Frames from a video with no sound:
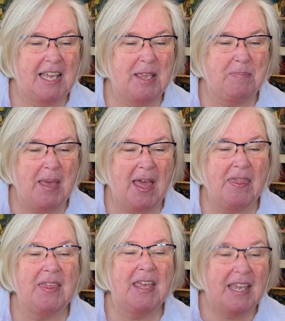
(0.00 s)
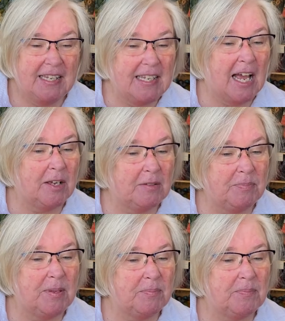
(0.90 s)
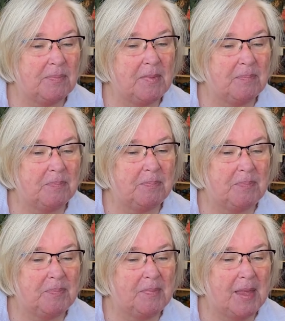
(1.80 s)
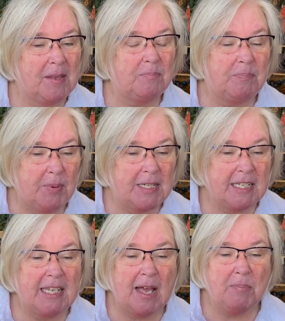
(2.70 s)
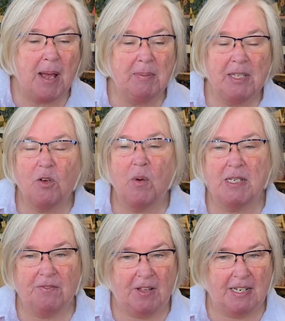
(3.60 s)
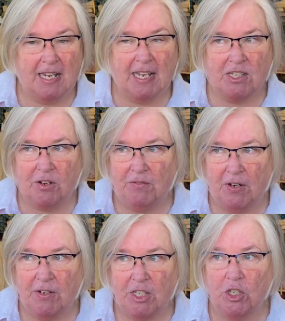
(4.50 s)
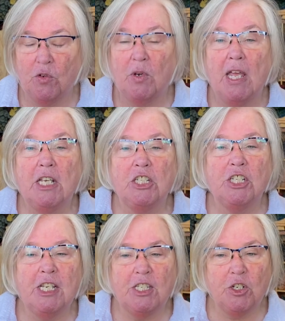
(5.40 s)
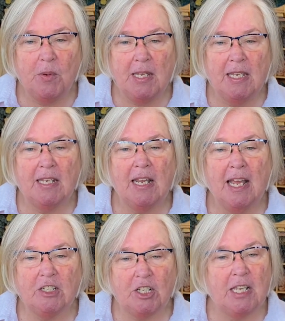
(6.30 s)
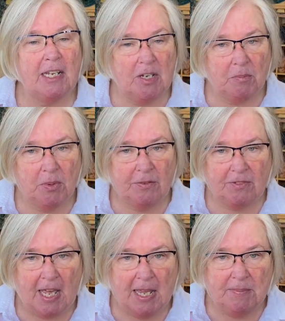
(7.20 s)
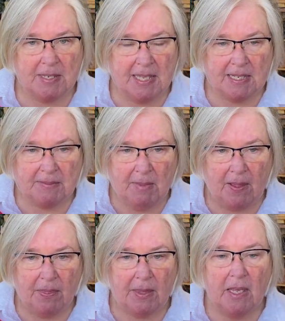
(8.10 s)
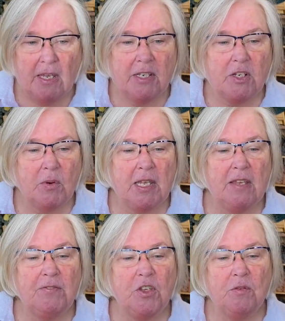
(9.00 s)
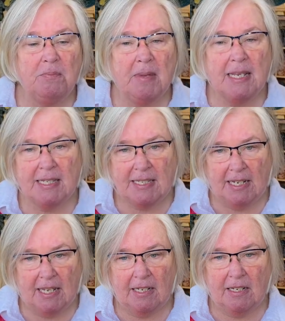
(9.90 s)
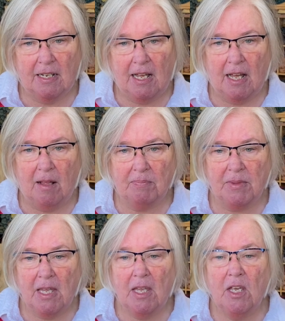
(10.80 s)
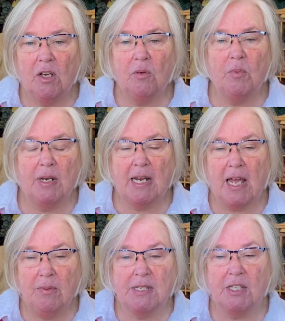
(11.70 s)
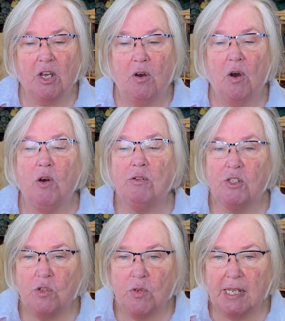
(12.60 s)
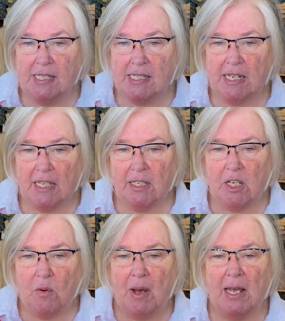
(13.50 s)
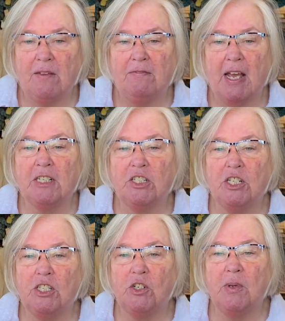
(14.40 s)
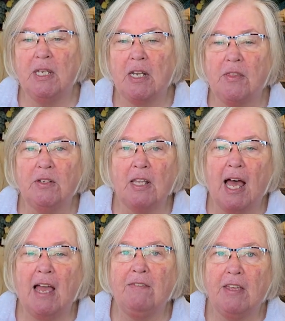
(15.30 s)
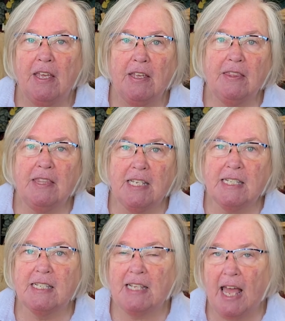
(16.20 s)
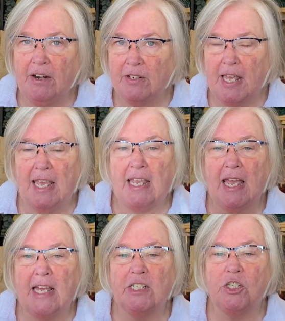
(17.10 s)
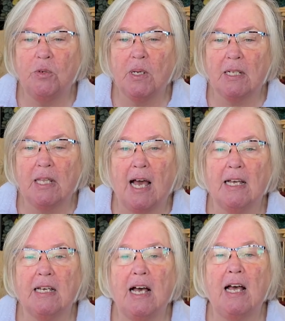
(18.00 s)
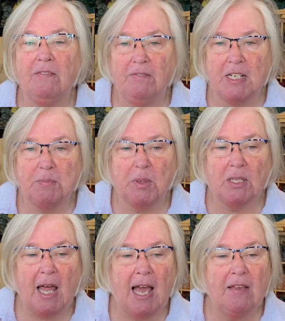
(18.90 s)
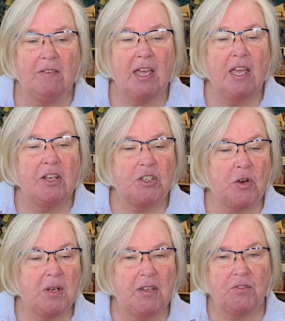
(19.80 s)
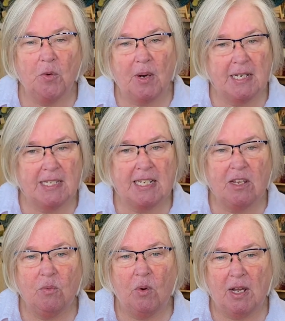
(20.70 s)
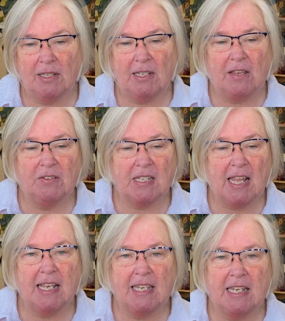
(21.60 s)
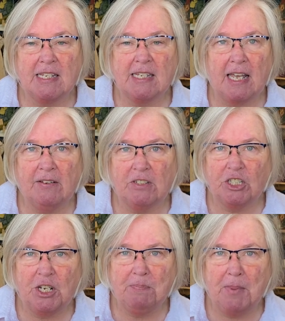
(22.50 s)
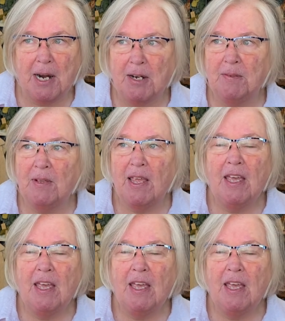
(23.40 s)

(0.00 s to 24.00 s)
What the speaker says: Hey, Beth. Yeah, and Brenda, yeah, Bobolink was fun and so very cute. She's doing it actually a number of times this month. So if you missed it when I was the co-host, you can still go on. In fact, she's doing another live this Saturday at 2 o'clock on Facebook Live. So if you want to see what life is like inside of a sheep barn,